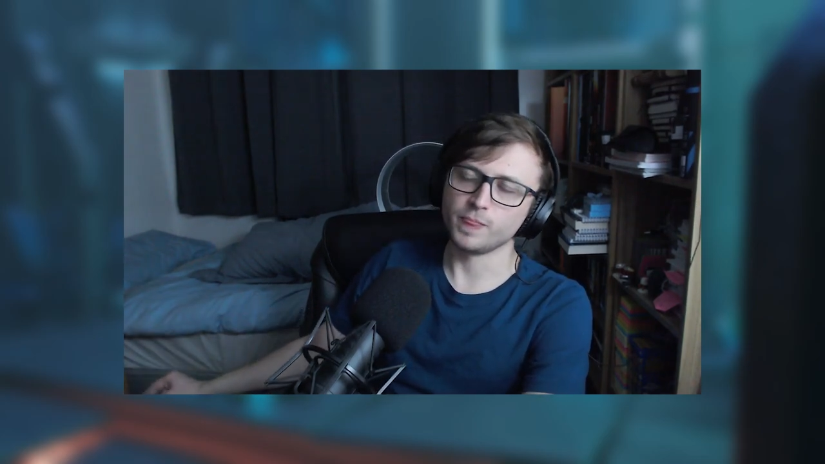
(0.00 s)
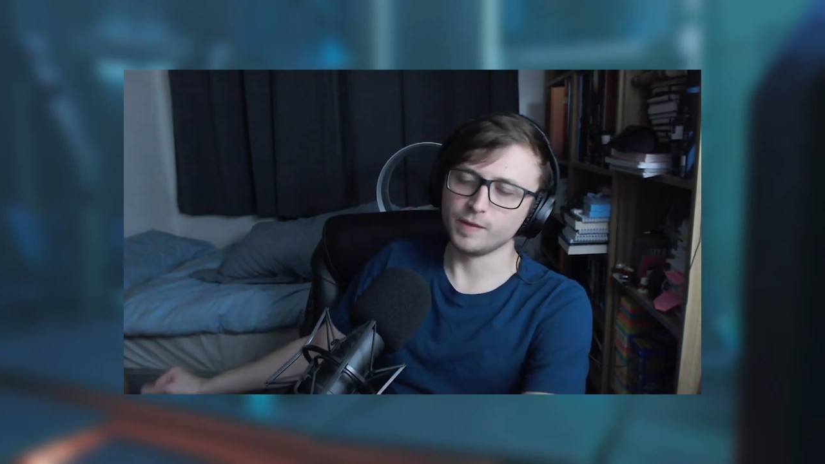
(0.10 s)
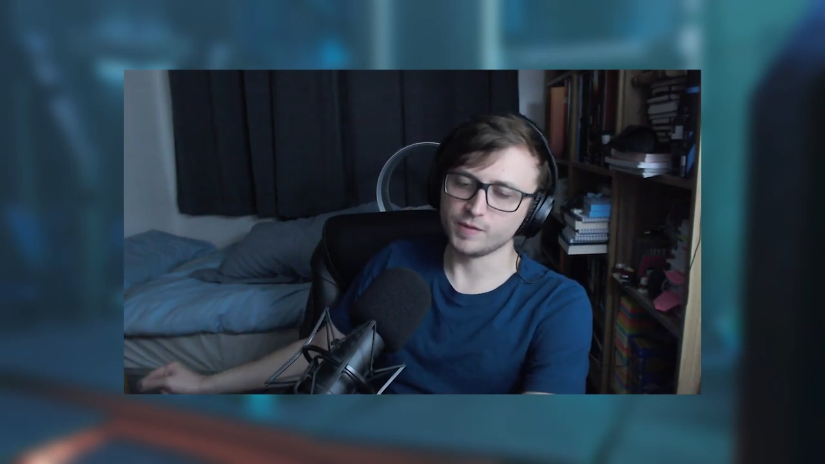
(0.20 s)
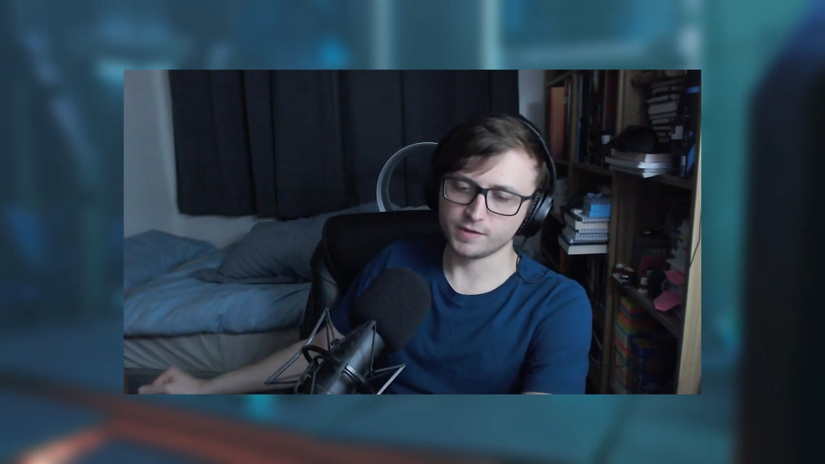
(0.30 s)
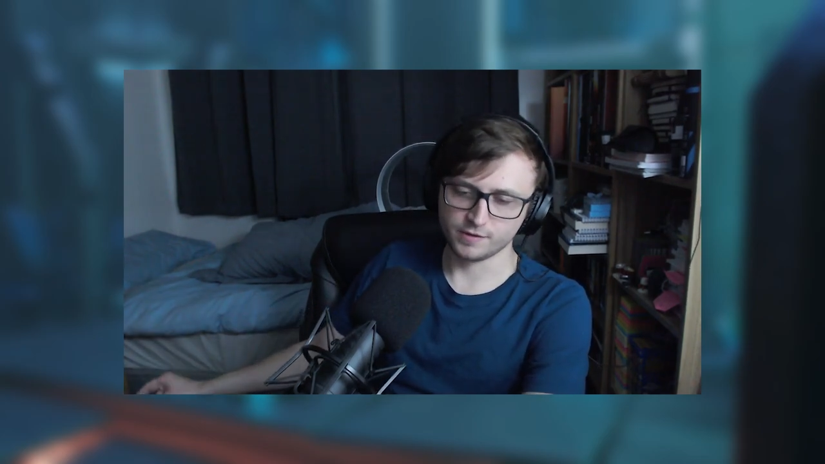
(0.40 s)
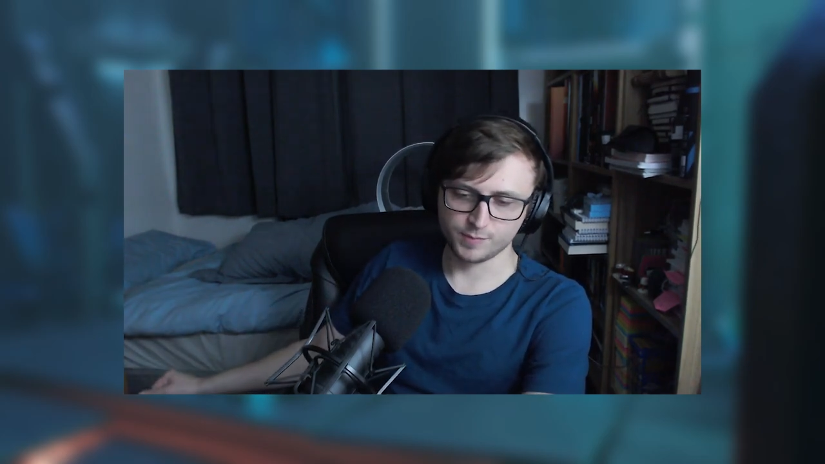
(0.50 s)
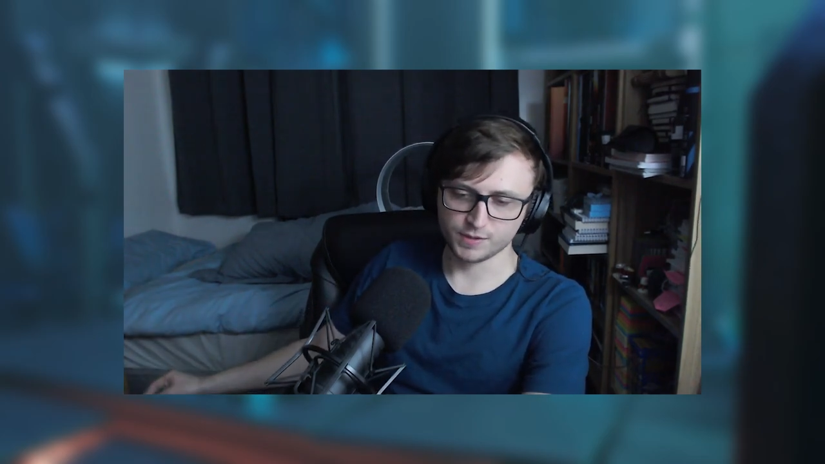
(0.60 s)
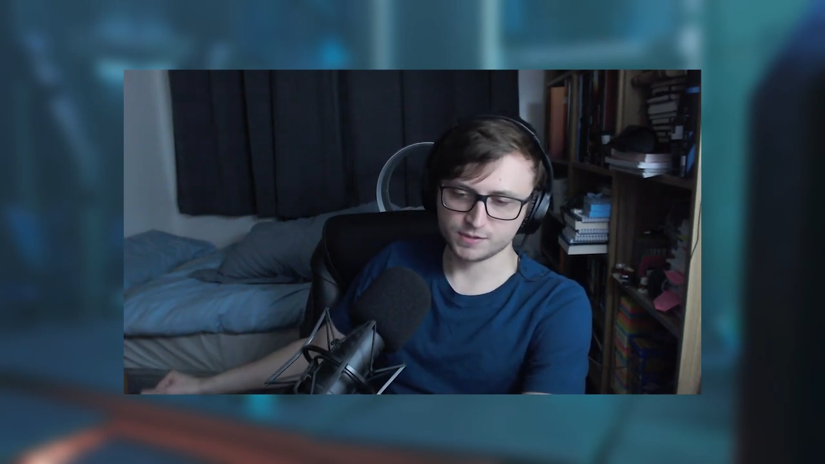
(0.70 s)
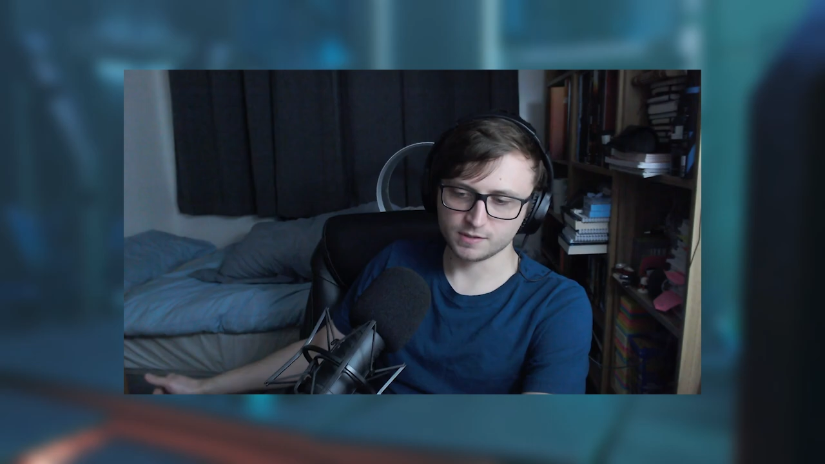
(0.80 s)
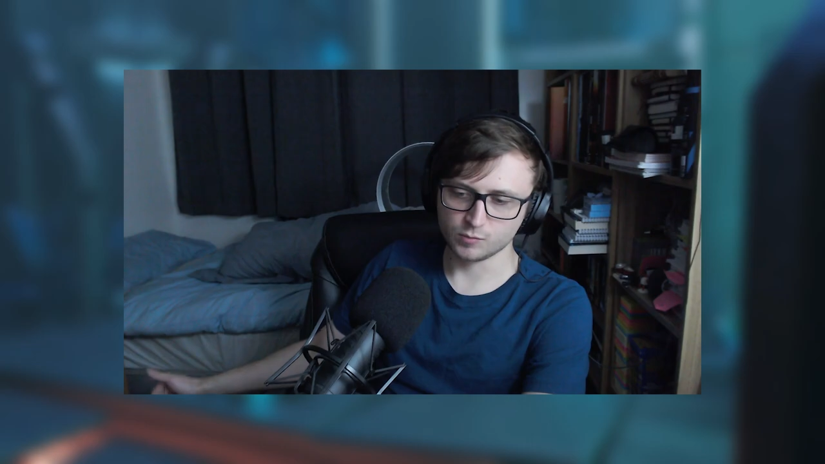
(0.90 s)
am the kind of
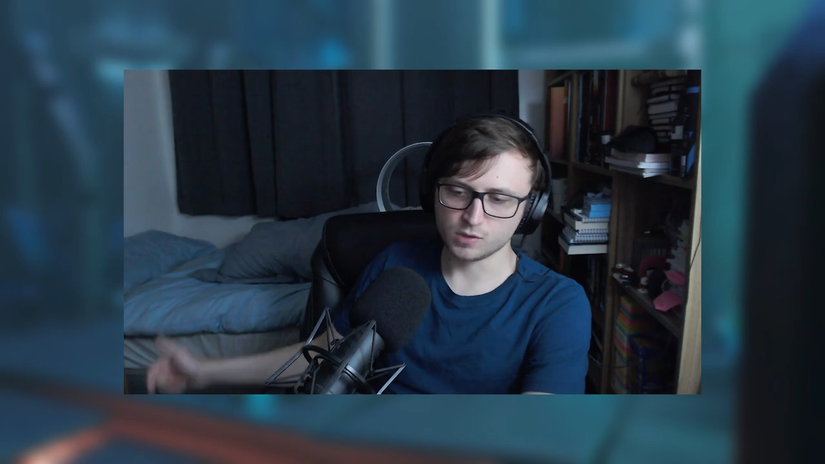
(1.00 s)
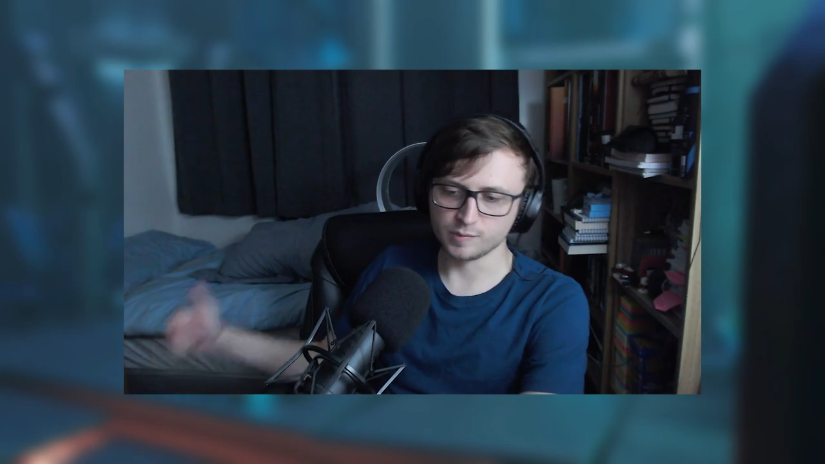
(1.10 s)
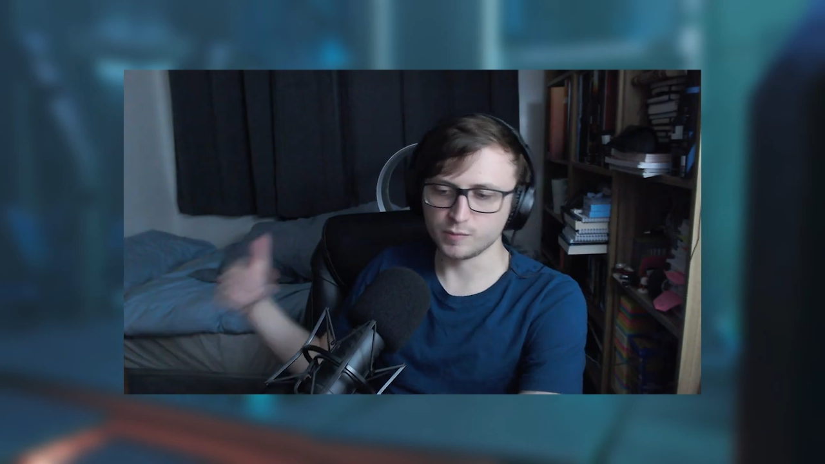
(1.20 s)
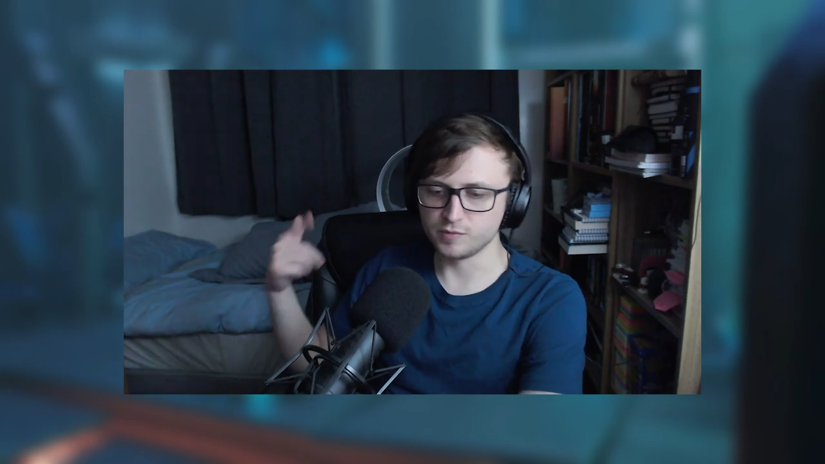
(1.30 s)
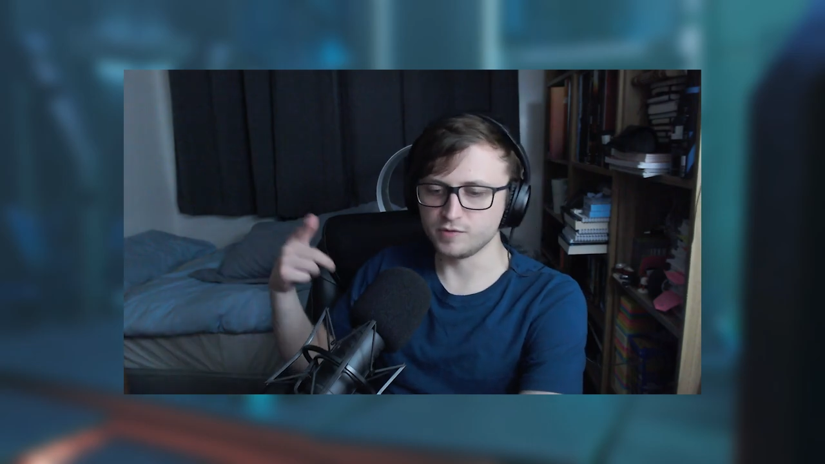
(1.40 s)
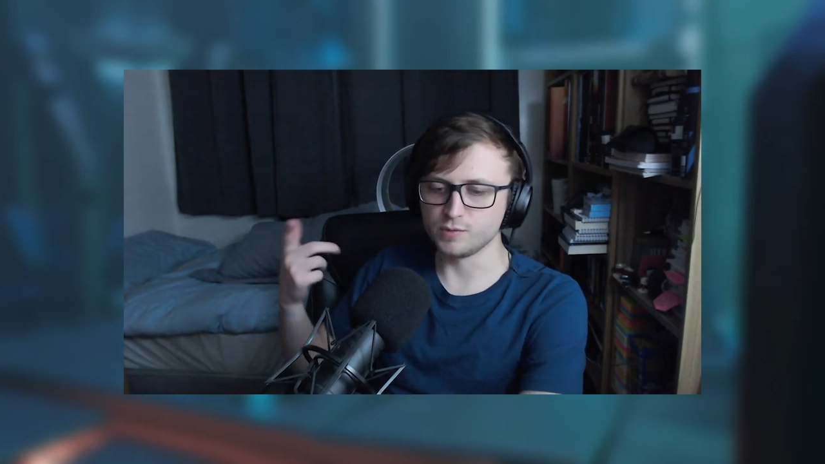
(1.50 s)
person that will come up with